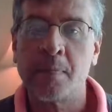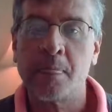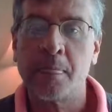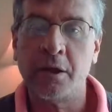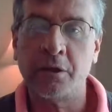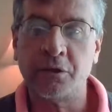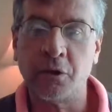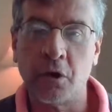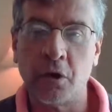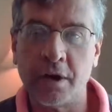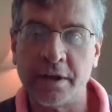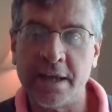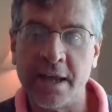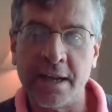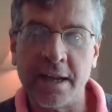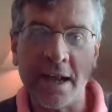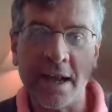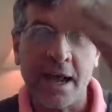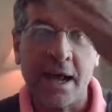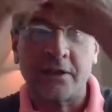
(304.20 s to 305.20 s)
is on
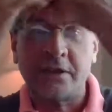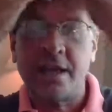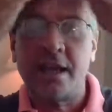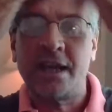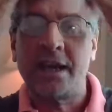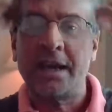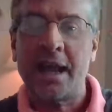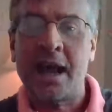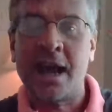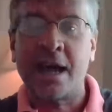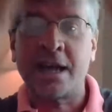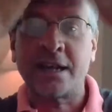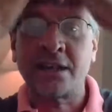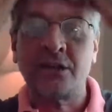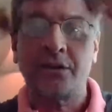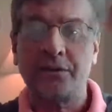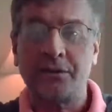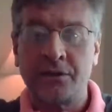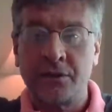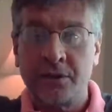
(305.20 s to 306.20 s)
getting out, getting
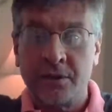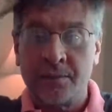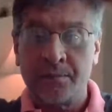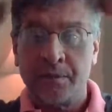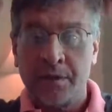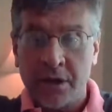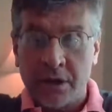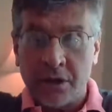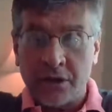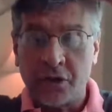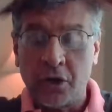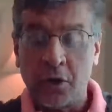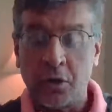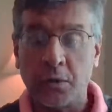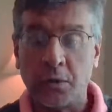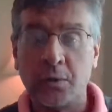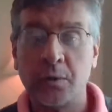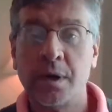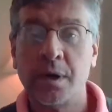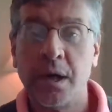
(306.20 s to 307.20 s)
active.
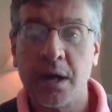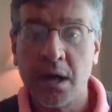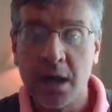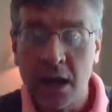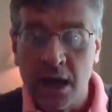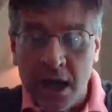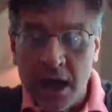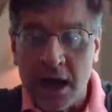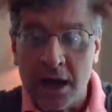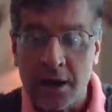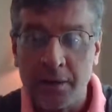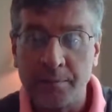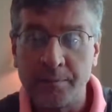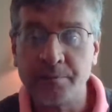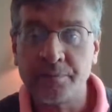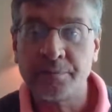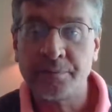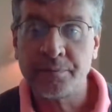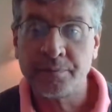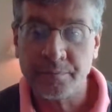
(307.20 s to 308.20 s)
So
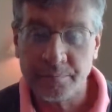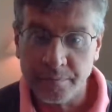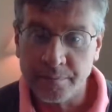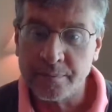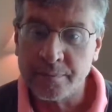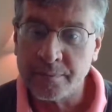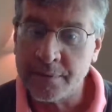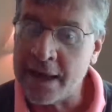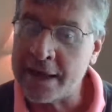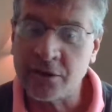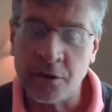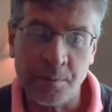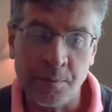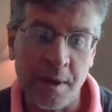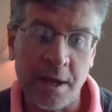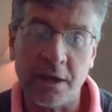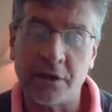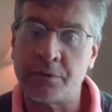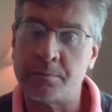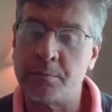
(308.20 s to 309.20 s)
that to
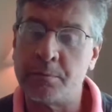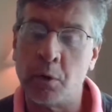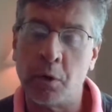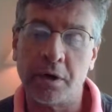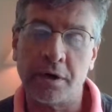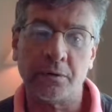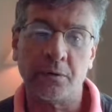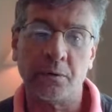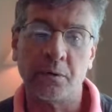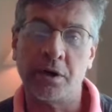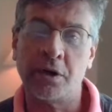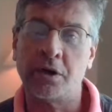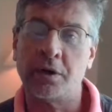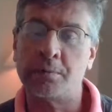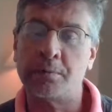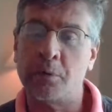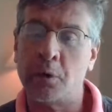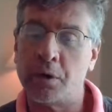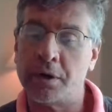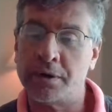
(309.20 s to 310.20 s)
me is important, real
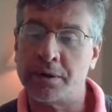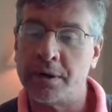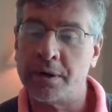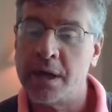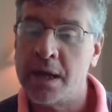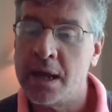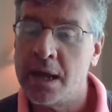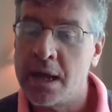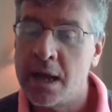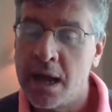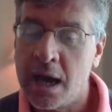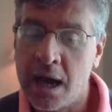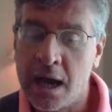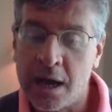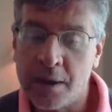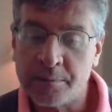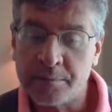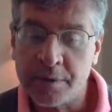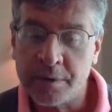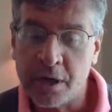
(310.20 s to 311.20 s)
important.
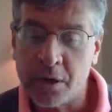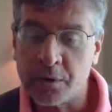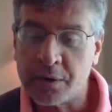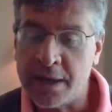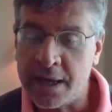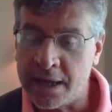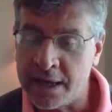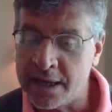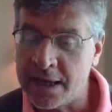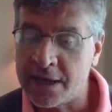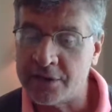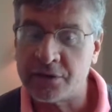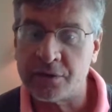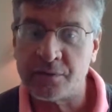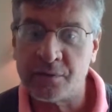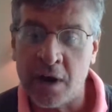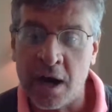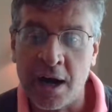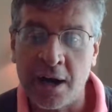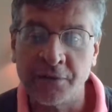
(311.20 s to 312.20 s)
Getting as
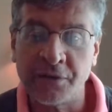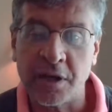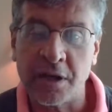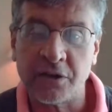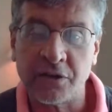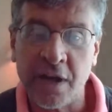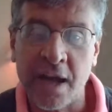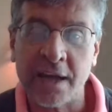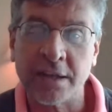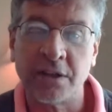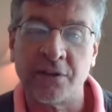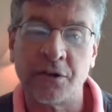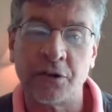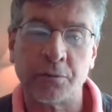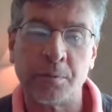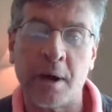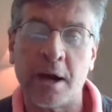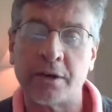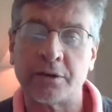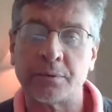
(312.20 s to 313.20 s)
involved and as active as
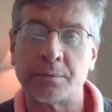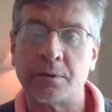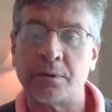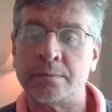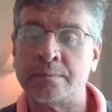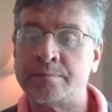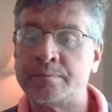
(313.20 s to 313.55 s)
possible.